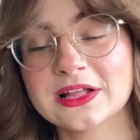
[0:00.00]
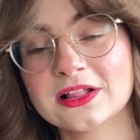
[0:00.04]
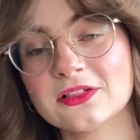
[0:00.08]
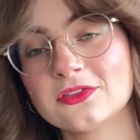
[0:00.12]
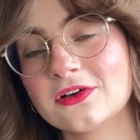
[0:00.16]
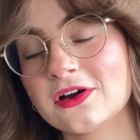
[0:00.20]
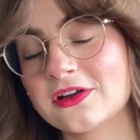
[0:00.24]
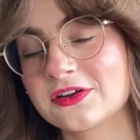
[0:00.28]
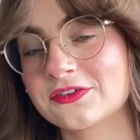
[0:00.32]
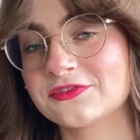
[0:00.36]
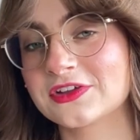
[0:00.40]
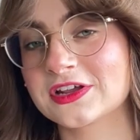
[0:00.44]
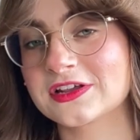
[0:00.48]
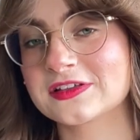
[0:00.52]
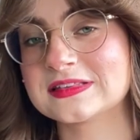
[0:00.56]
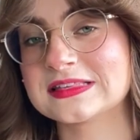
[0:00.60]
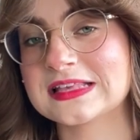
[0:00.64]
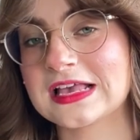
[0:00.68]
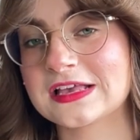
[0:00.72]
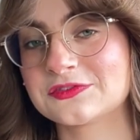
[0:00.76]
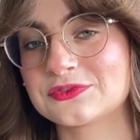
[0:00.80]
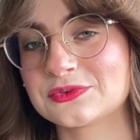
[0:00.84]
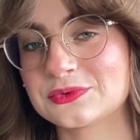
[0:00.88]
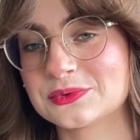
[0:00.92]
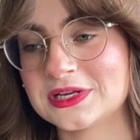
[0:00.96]
a lot of
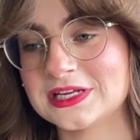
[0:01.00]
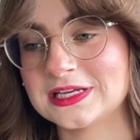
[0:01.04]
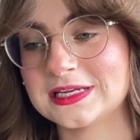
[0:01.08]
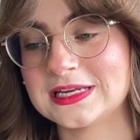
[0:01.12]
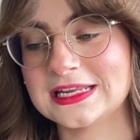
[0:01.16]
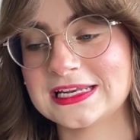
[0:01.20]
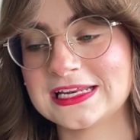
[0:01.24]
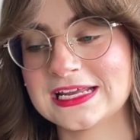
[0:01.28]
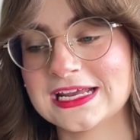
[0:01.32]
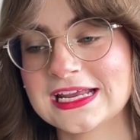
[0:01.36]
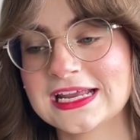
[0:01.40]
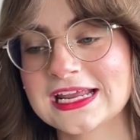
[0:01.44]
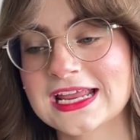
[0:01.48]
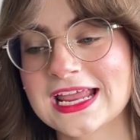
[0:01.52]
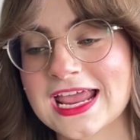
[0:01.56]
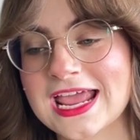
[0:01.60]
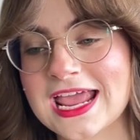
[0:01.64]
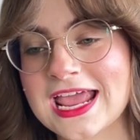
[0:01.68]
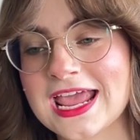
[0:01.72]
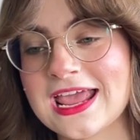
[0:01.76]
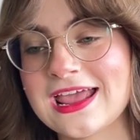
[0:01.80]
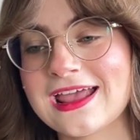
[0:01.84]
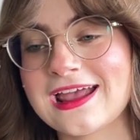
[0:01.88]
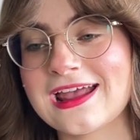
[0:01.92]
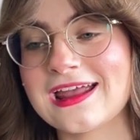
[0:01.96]
accessory knitting,
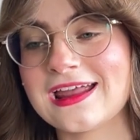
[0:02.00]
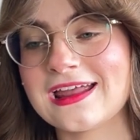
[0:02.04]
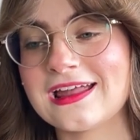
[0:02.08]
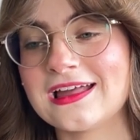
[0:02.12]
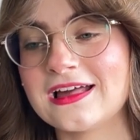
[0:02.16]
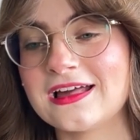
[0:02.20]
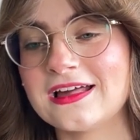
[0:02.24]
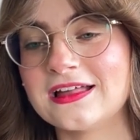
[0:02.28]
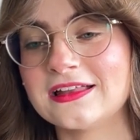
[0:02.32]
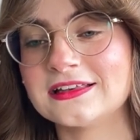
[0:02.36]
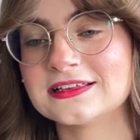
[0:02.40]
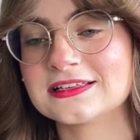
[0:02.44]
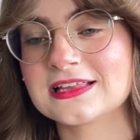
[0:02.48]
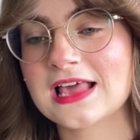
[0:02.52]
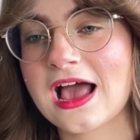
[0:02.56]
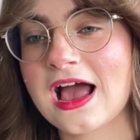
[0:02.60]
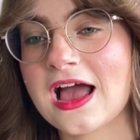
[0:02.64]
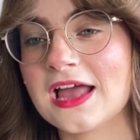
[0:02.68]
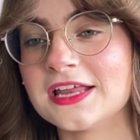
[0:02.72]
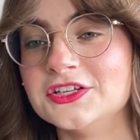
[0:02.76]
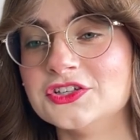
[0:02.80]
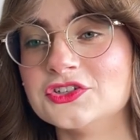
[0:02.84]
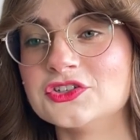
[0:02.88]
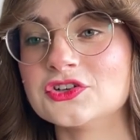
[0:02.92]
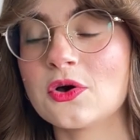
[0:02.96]
and I
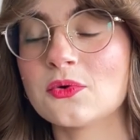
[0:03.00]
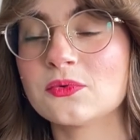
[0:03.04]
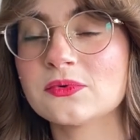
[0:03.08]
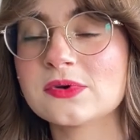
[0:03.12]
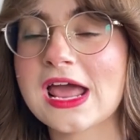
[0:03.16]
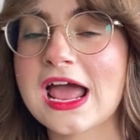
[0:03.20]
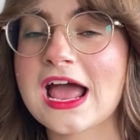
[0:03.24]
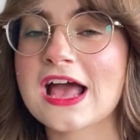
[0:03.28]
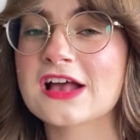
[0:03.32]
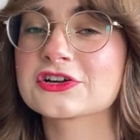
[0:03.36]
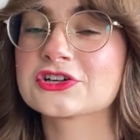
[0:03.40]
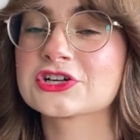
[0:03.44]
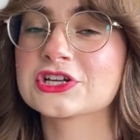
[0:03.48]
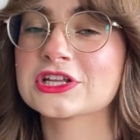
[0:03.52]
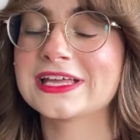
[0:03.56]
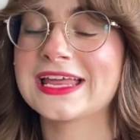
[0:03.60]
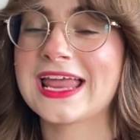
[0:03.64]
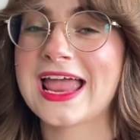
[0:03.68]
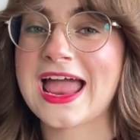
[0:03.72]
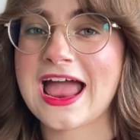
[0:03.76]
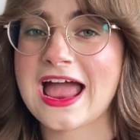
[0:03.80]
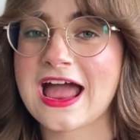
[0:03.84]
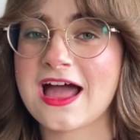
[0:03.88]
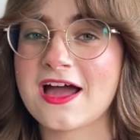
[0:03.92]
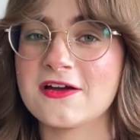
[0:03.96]
don't actually
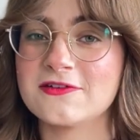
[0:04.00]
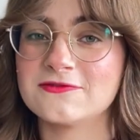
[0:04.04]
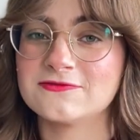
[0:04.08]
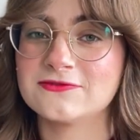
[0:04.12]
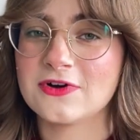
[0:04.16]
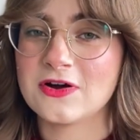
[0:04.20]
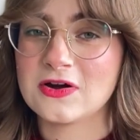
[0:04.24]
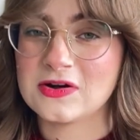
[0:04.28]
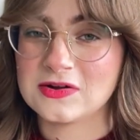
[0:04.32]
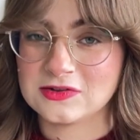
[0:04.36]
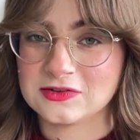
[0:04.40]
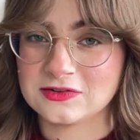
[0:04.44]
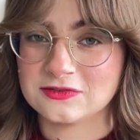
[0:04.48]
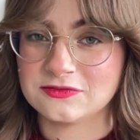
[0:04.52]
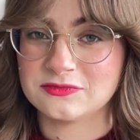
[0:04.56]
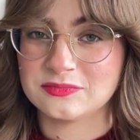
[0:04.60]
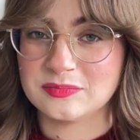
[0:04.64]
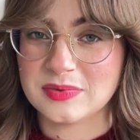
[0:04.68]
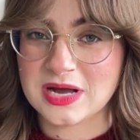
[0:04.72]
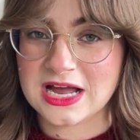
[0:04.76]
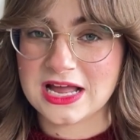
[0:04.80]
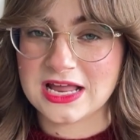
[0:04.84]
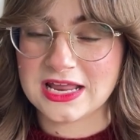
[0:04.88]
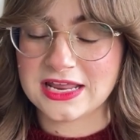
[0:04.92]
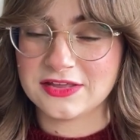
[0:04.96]
have all of
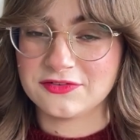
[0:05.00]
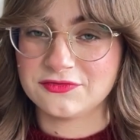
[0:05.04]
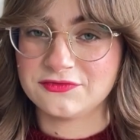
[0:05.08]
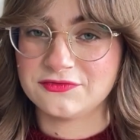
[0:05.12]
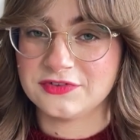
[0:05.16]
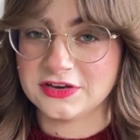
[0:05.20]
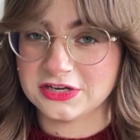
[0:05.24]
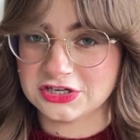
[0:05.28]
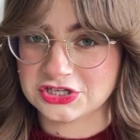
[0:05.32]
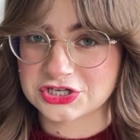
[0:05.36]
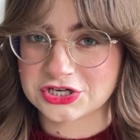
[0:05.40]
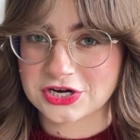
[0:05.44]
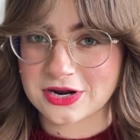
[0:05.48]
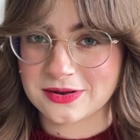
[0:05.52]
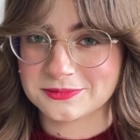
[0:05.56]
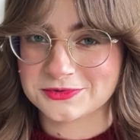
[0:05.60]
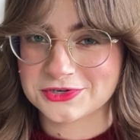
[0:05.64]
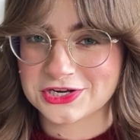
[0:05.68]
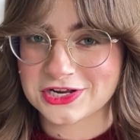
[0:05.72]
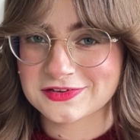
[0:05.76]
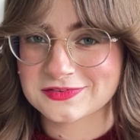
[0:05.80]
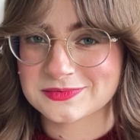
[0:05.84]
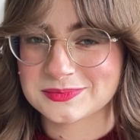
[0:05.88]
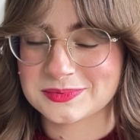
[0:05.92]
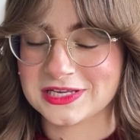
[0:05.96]
my finished
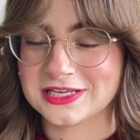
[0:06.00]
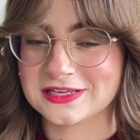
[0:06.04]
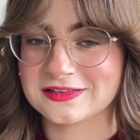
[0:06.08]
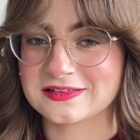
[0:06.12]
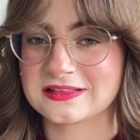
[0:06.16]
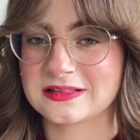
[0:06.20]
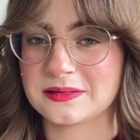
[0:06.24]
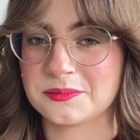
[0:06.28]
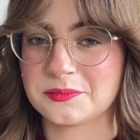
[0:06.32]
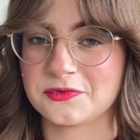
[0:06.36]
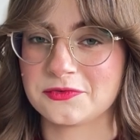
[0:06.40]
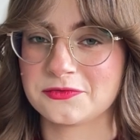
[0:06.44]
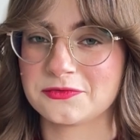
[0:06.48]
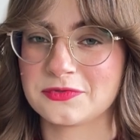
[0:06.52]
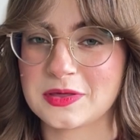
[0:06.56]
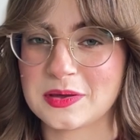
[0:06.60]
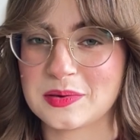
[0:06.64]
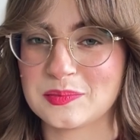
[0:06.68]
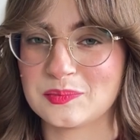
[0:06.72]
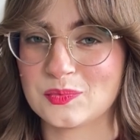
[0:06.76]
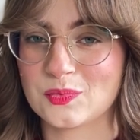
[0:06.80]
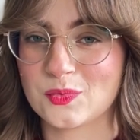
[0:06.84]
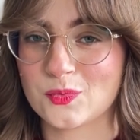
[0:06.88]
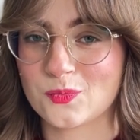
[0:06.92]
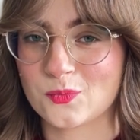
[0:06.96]
objects because some of
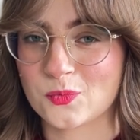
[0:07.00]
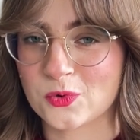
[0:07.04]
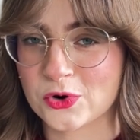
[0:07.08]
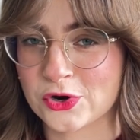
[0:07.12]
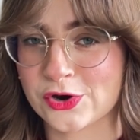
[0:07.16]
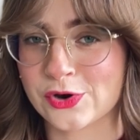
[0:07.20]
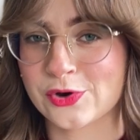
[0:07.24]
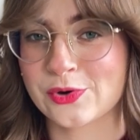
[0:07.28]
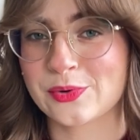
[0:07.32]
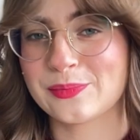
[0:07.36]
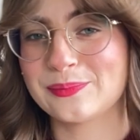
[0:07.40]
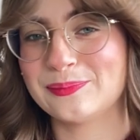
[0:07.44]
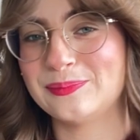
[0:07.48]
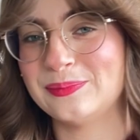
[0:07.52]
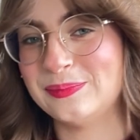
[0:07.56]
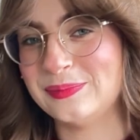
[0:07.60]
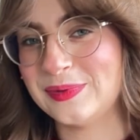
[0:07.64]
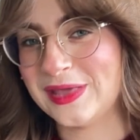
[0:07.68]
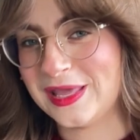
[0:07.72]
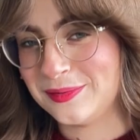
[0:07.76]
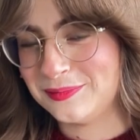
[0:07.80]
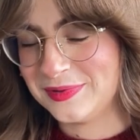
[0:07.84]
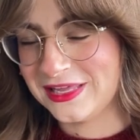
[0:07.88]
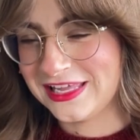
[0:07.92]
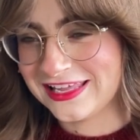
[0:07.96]
them were
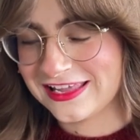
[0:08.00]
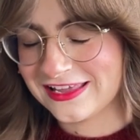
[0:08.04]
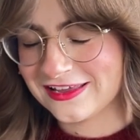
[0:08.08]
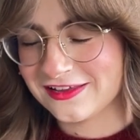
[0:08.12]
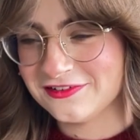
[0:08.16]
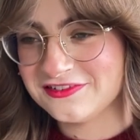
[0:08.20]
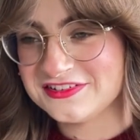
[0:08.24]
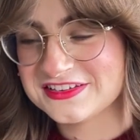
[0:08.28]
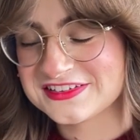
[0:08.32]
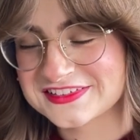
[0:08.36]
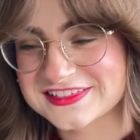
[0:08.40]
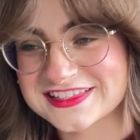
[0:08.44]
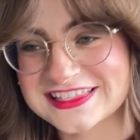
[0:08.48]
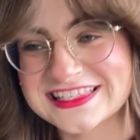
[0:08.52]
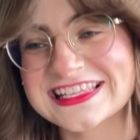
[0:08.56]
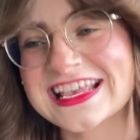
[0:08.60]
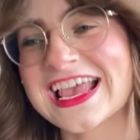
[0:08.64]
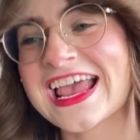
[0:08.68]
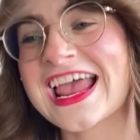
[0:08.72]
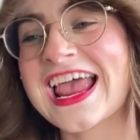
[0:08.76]
baby gifts